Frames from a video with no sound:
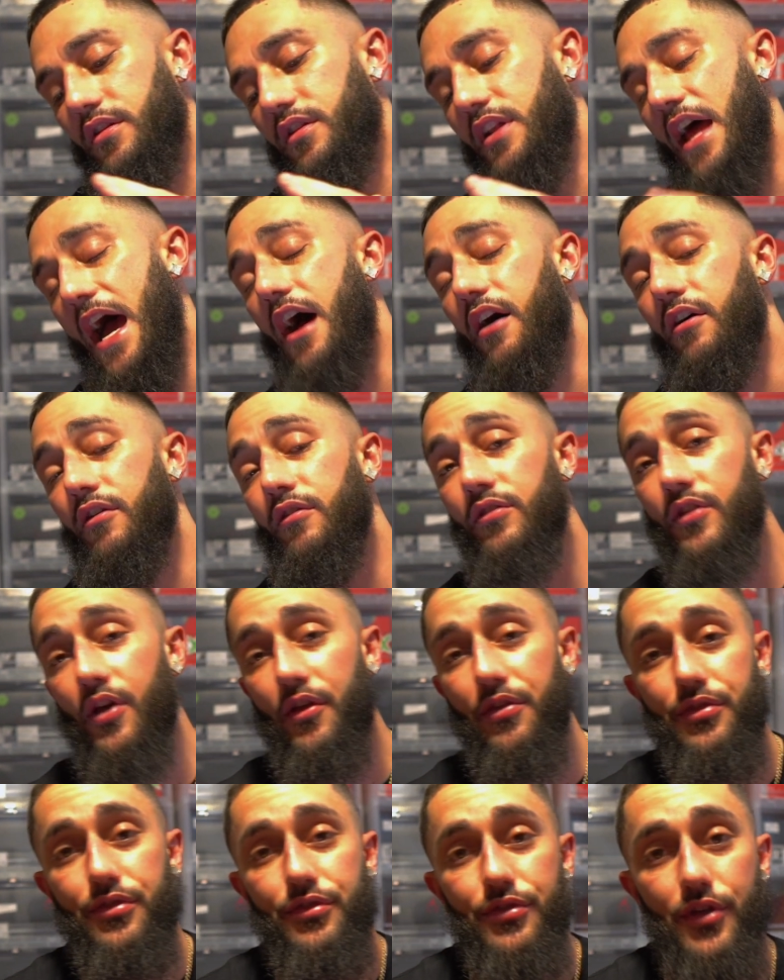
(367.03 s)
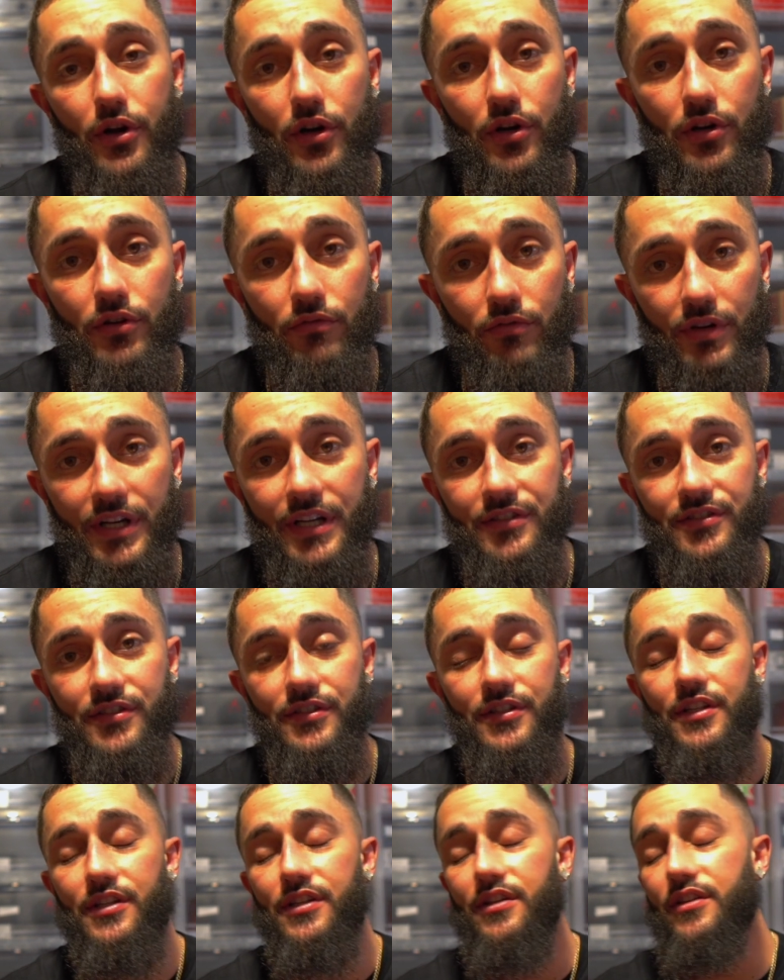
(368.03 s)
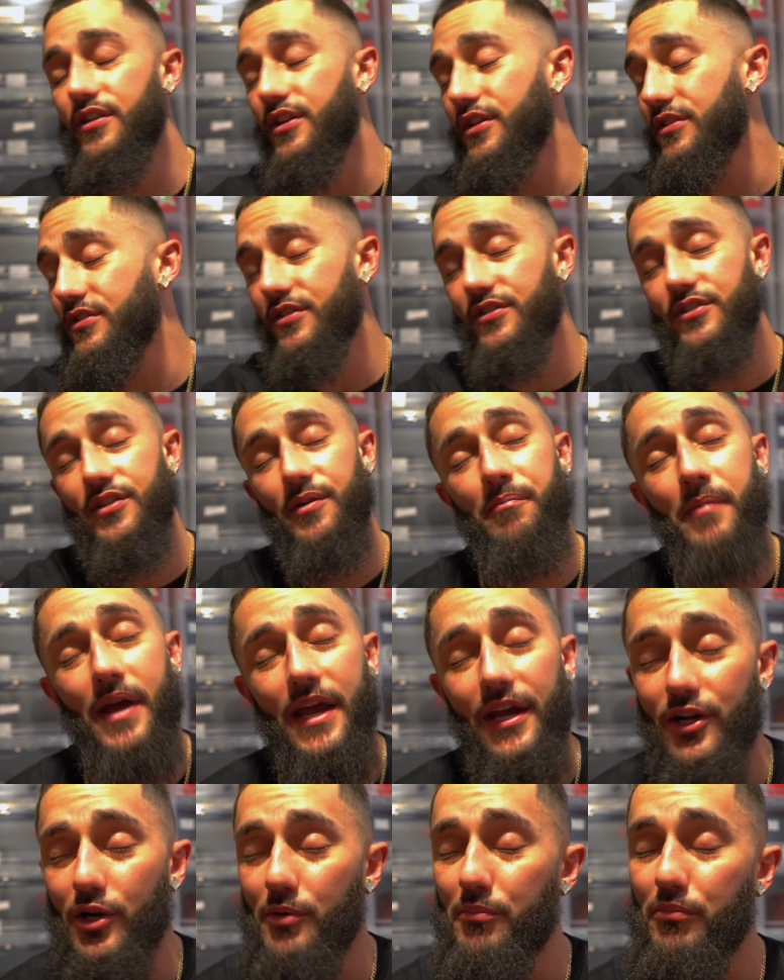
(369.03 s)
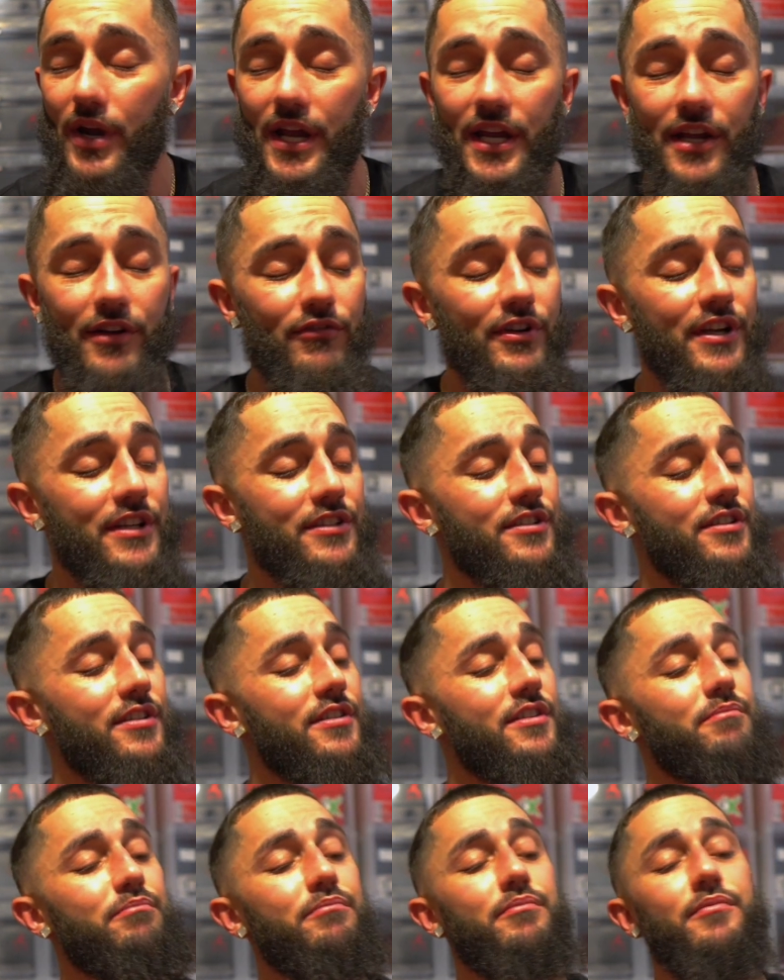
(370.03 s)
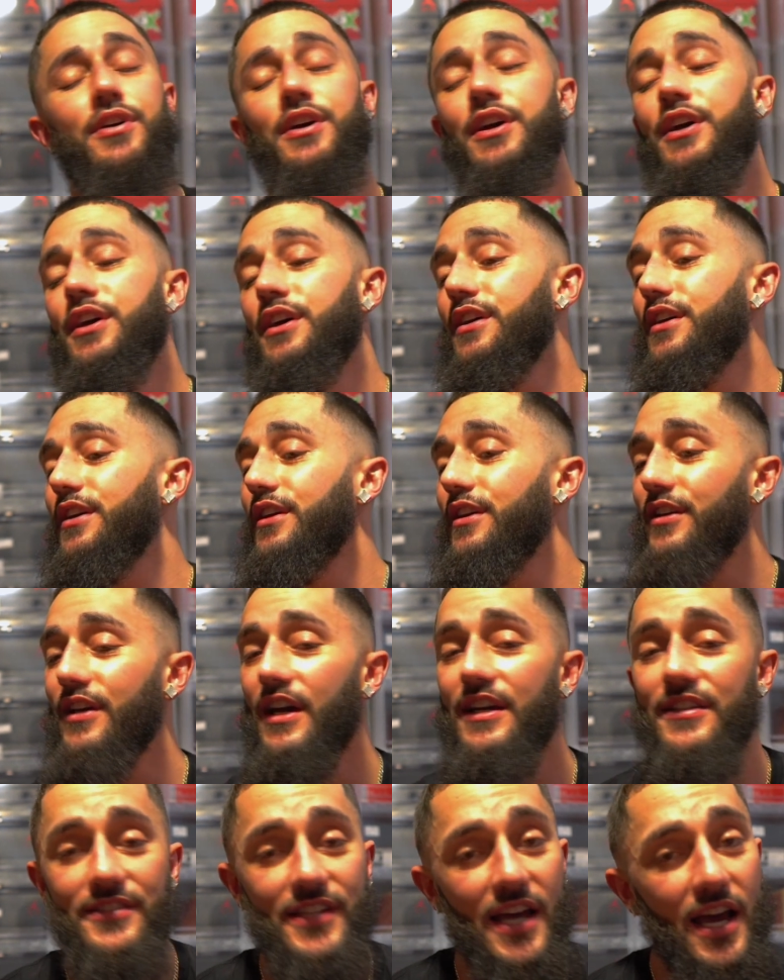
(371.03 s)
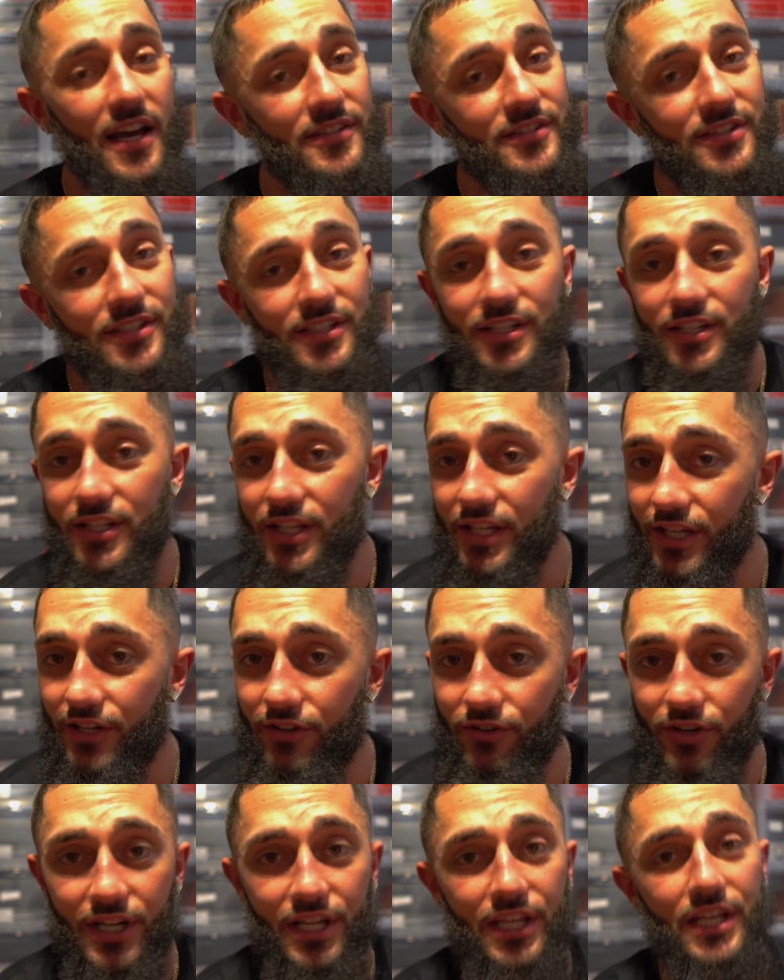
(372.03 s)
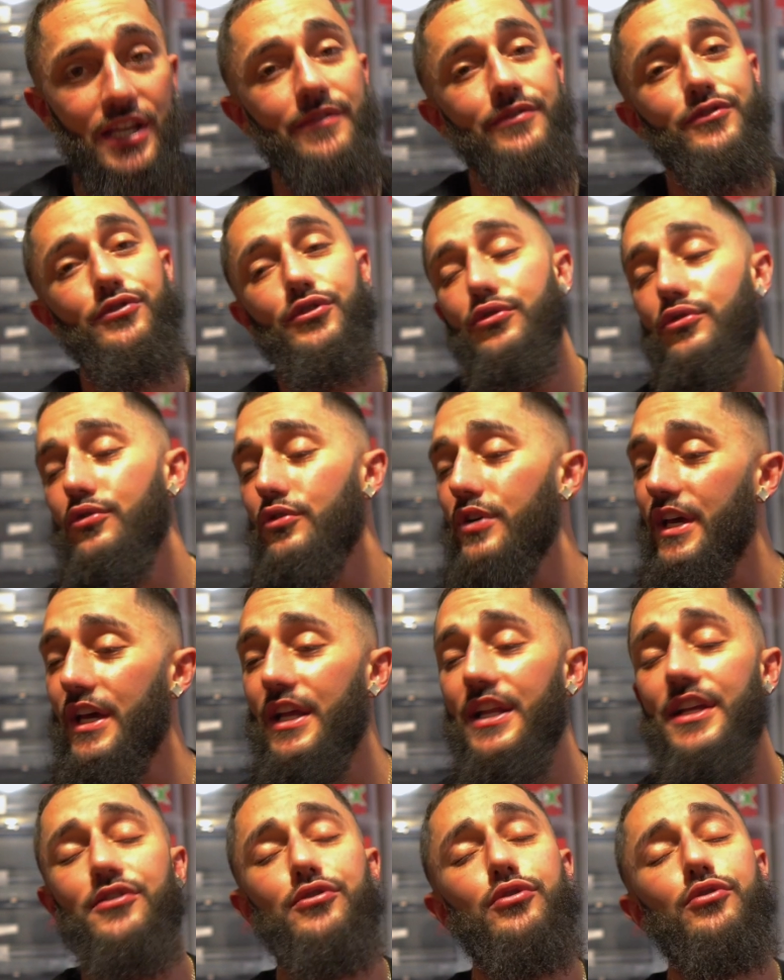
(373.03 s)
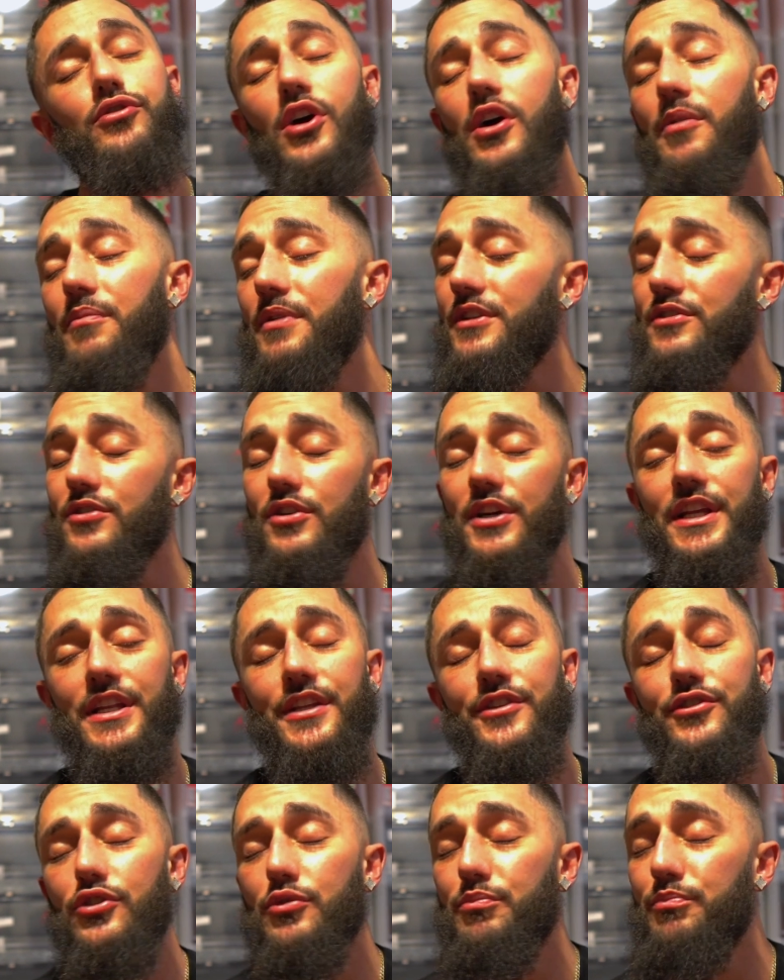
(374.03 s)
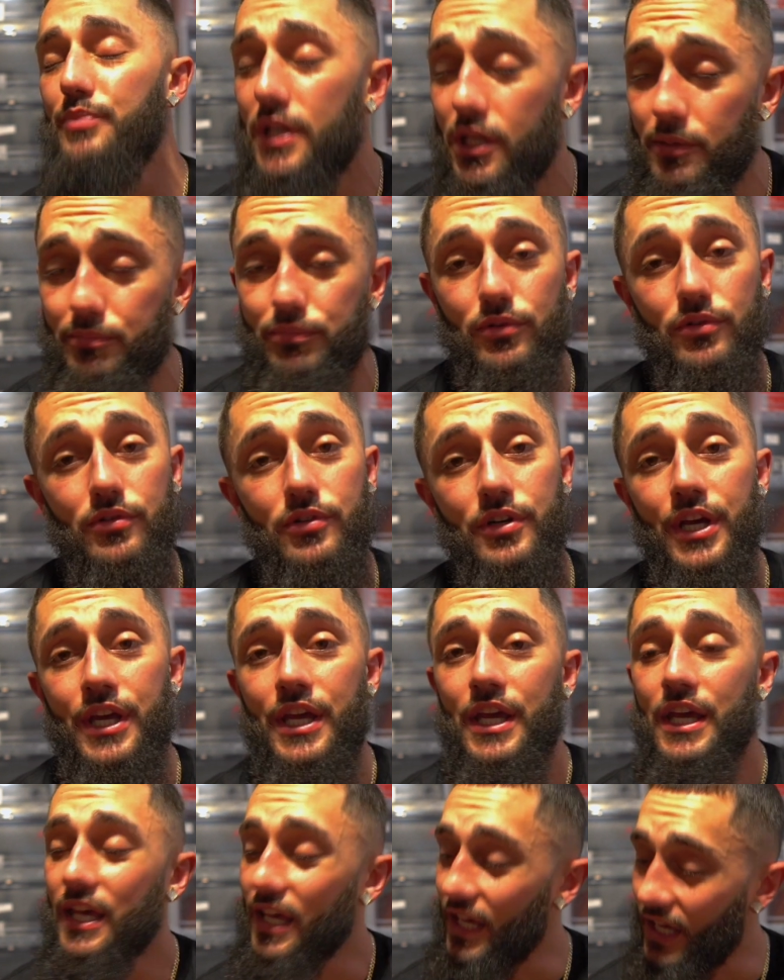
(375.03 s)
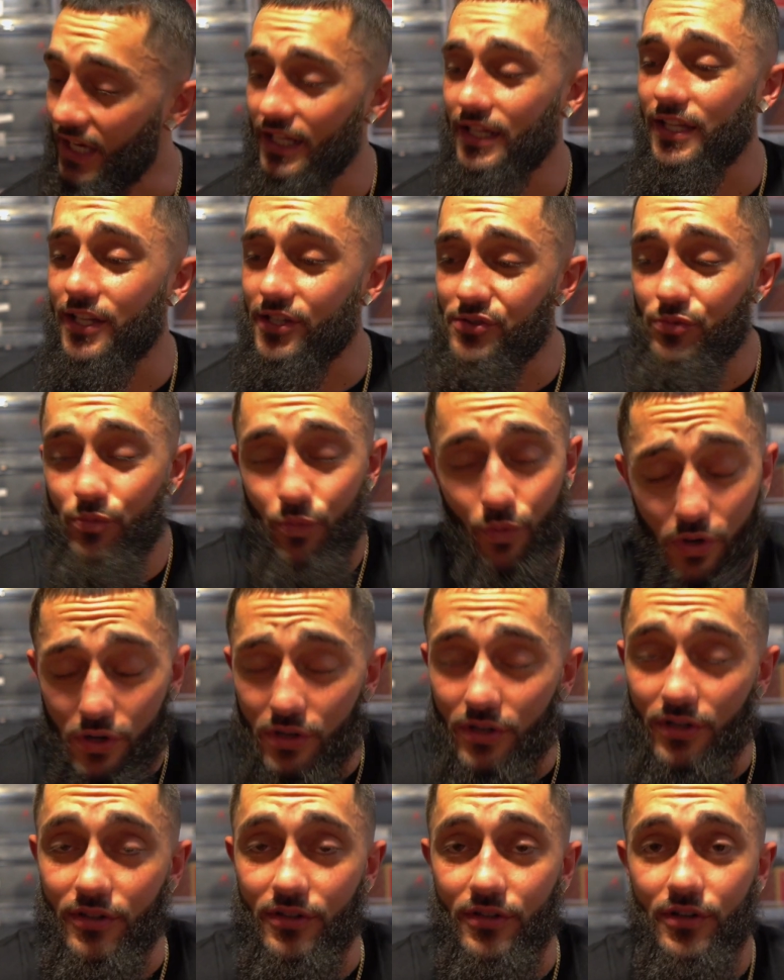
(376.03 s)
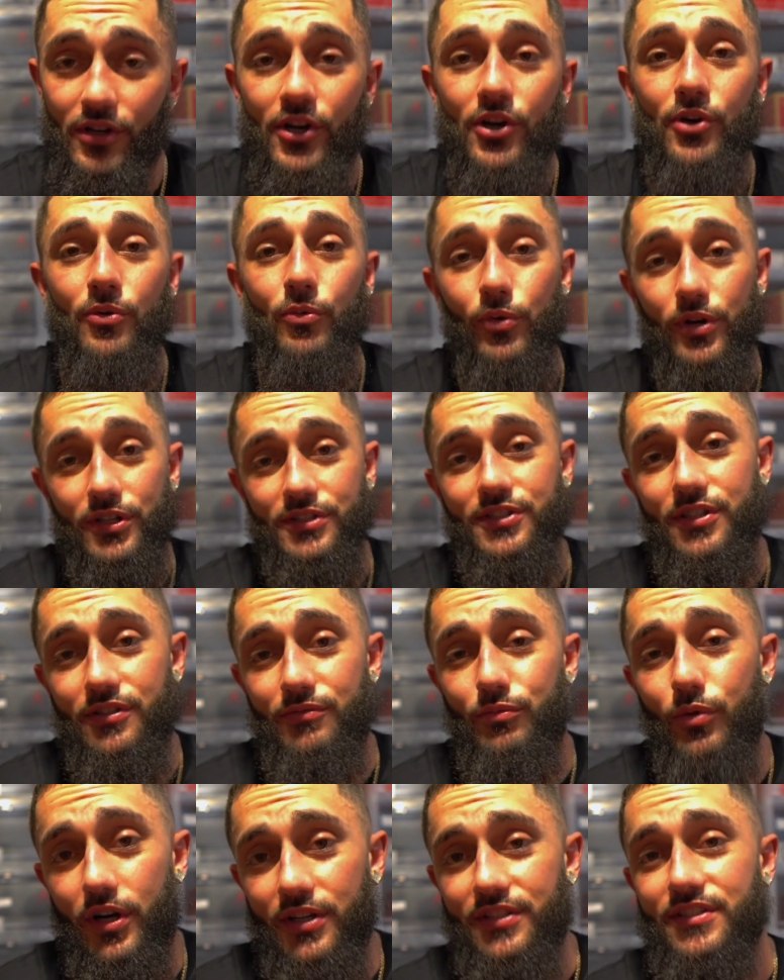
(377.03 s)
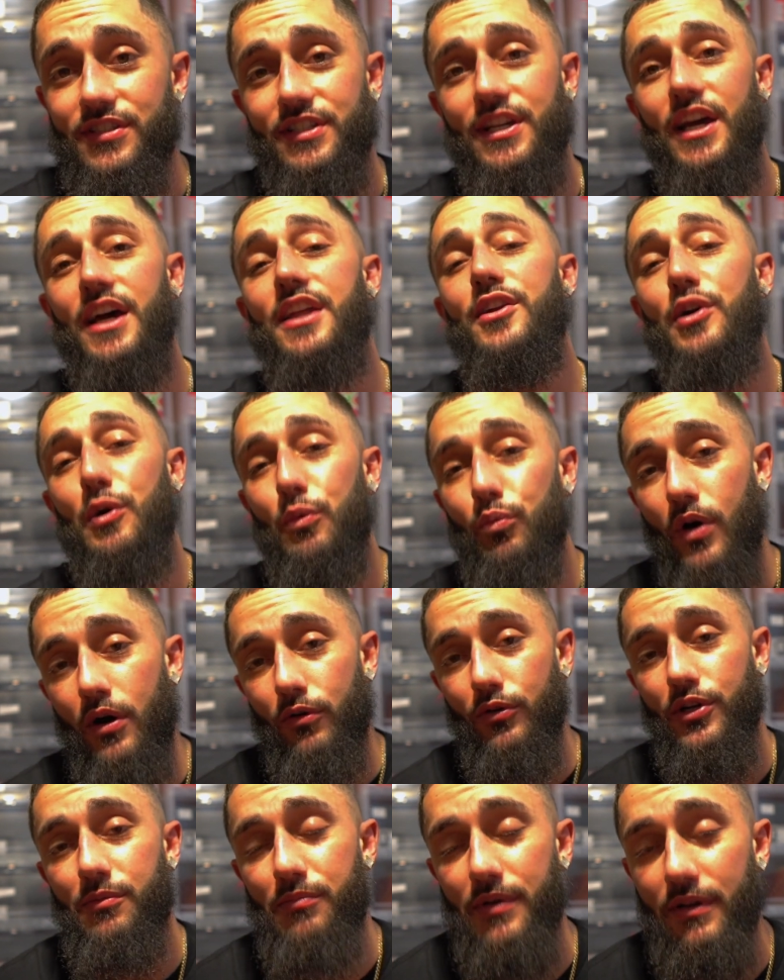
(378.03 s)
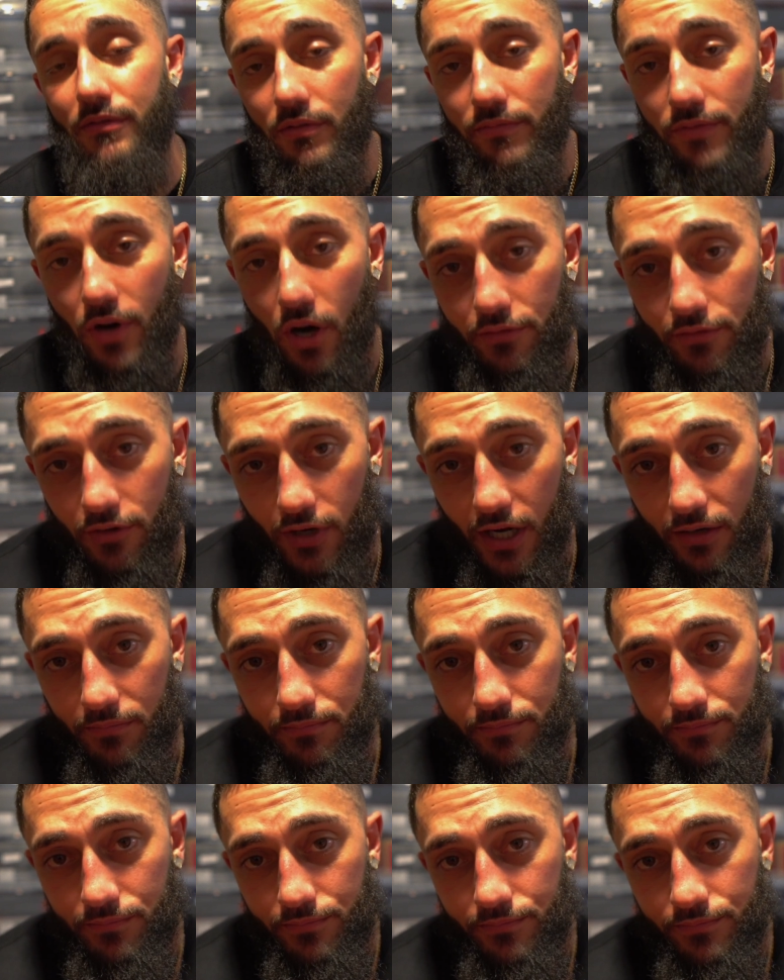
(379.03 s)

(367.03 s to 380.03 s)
Now, the third reason, this is the make it or break it reason, gets down to the nitty gritty. If any two companies or any two people in this world were to work together, what would it be revolved around?